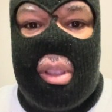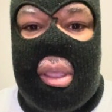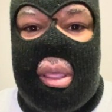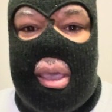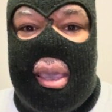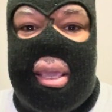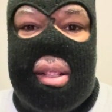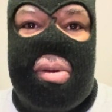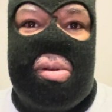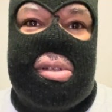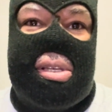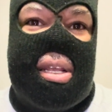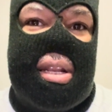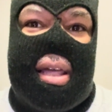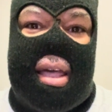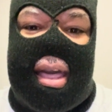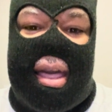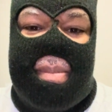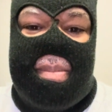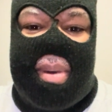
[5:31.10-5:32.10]
no telling
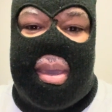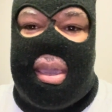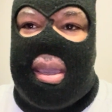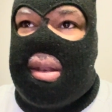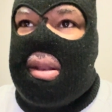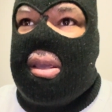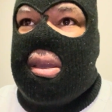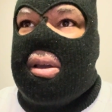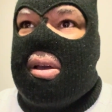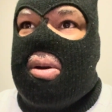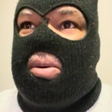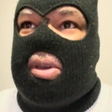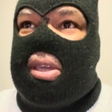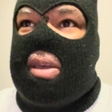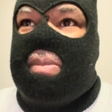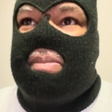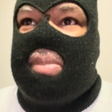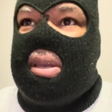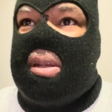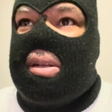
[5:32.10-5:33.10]
how bad they're gonna
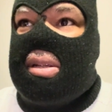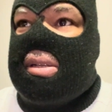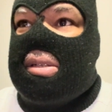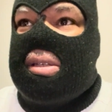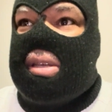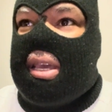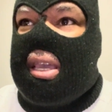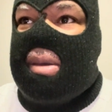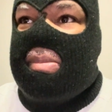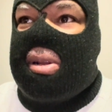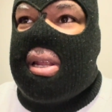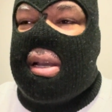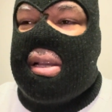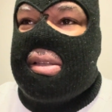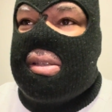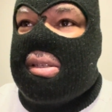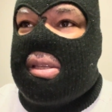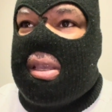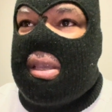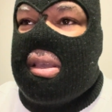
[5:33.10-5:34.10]
get beat this game. But like I
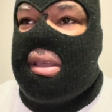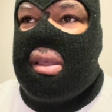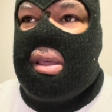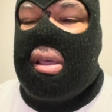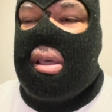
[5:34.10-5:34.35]
say,